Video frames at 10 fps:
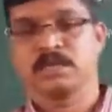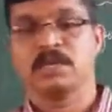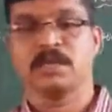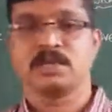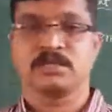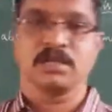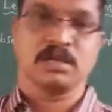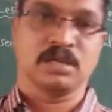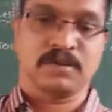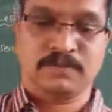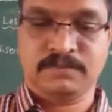Take care, children.